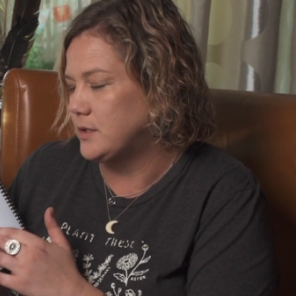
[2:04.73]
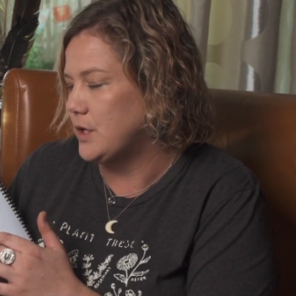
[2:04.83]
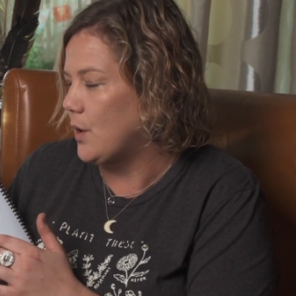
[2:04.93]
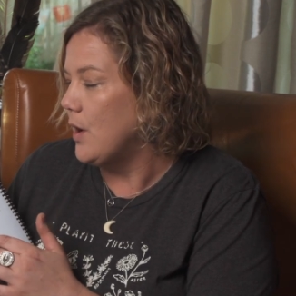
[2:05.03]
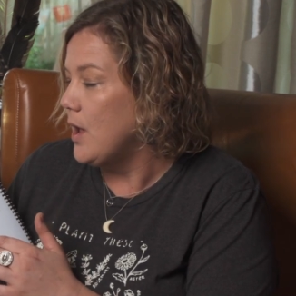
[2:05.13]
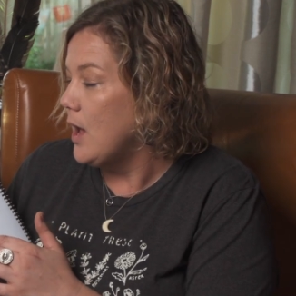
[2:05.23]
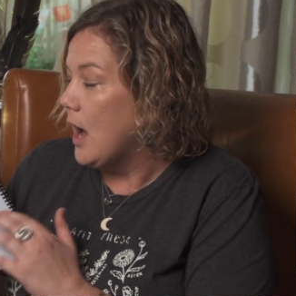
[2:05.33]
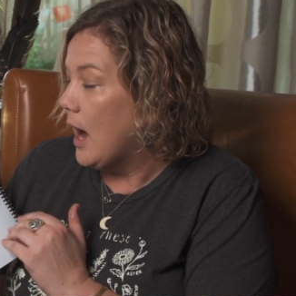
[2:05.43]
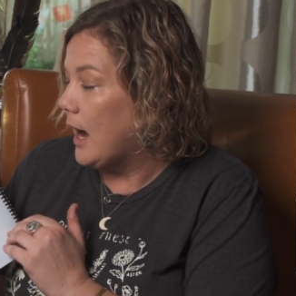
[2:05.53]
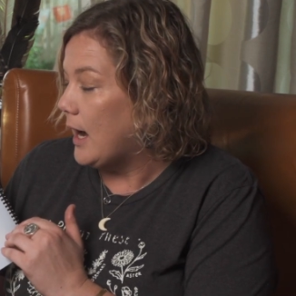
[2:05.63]
So
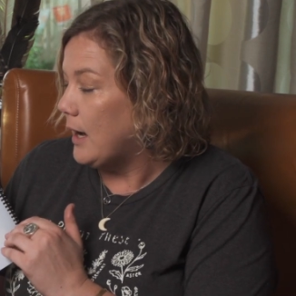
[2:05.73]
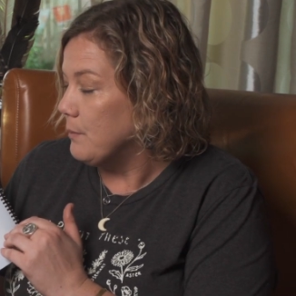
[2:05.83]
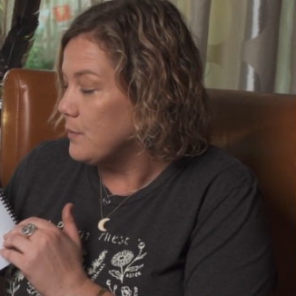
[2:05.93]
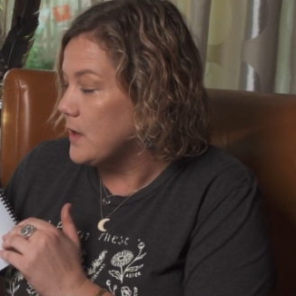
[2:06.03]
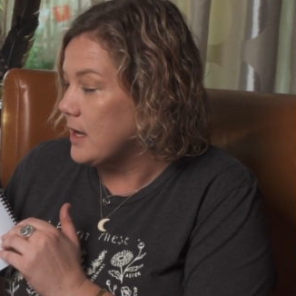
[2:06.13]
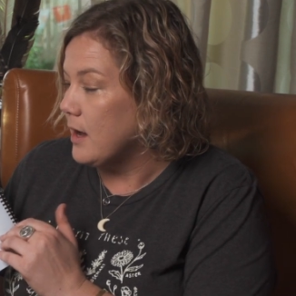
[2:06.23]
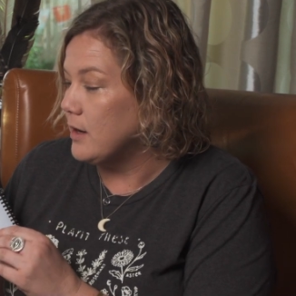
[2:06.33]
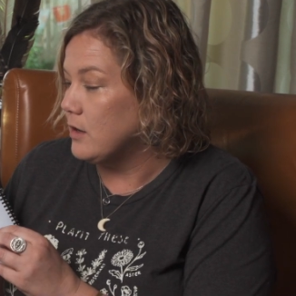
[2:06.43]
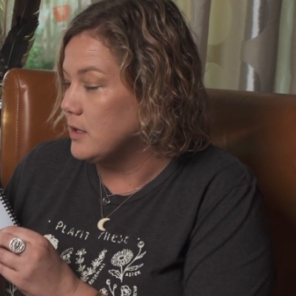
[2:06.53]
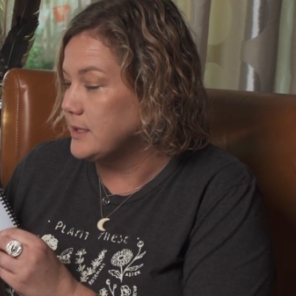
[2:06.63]
it
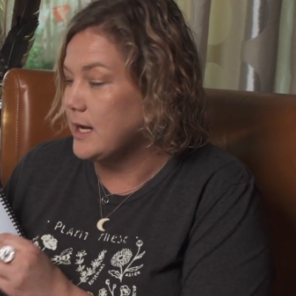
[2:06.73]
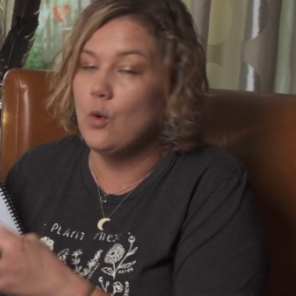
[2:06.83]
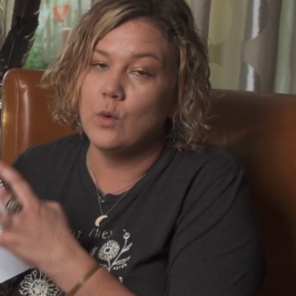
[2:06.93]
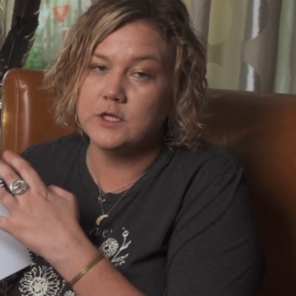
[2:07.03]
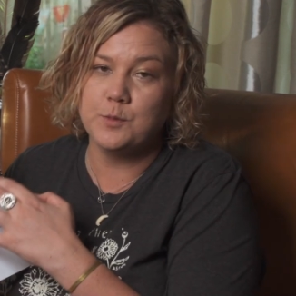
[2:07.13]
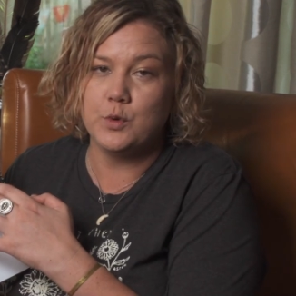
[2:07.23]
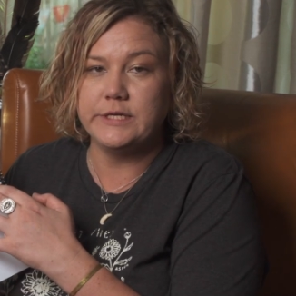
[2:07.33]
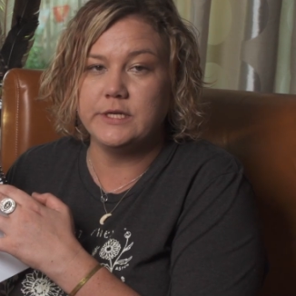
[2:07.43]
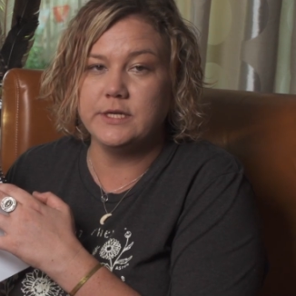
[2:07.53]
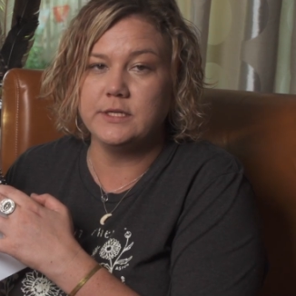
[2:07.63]
kind of calls out what's
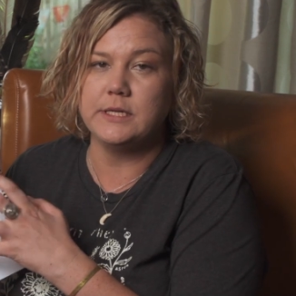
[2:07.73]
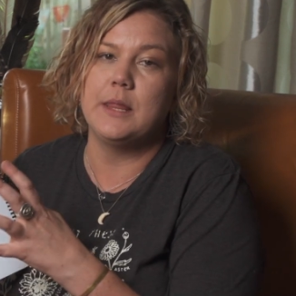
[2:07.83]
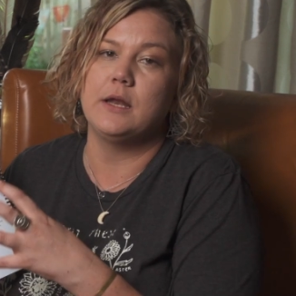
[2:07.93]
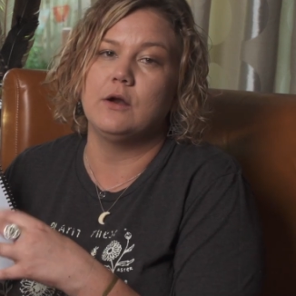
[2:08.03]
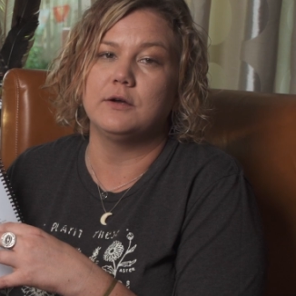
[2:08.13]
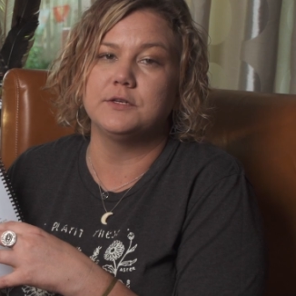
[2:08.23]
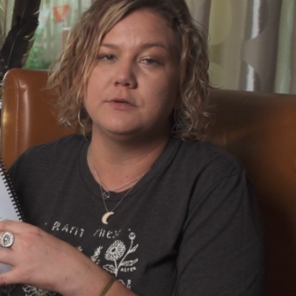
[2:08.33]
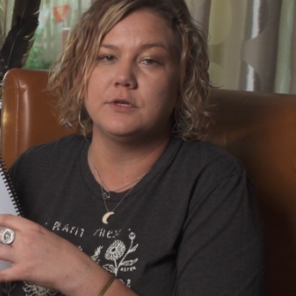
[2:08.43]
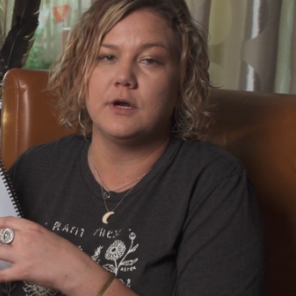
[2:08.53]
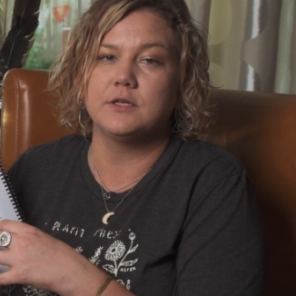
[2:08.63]
poisonous, and then it
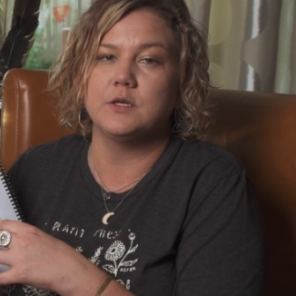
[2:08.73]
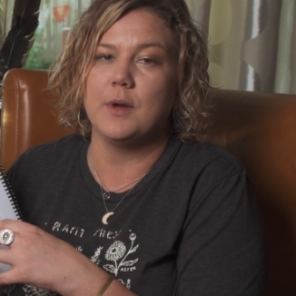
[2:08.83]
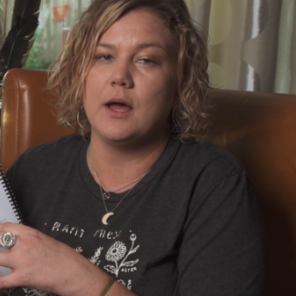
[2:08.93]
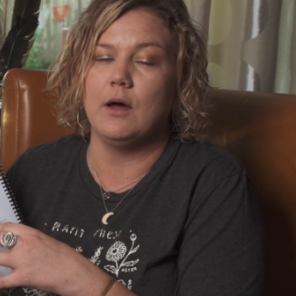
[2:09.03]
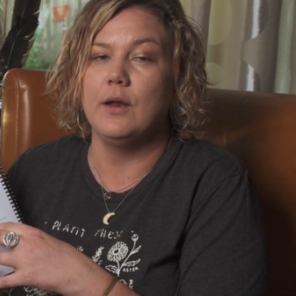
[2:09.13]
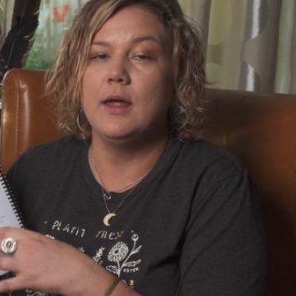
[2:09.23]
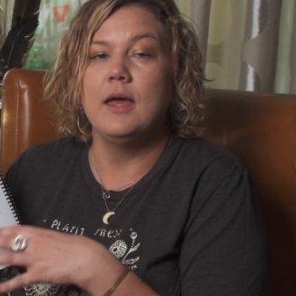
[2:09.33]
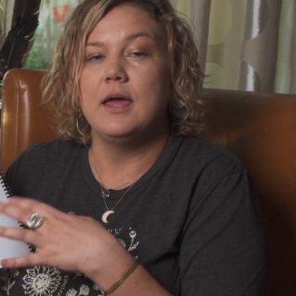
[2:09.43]
also talks about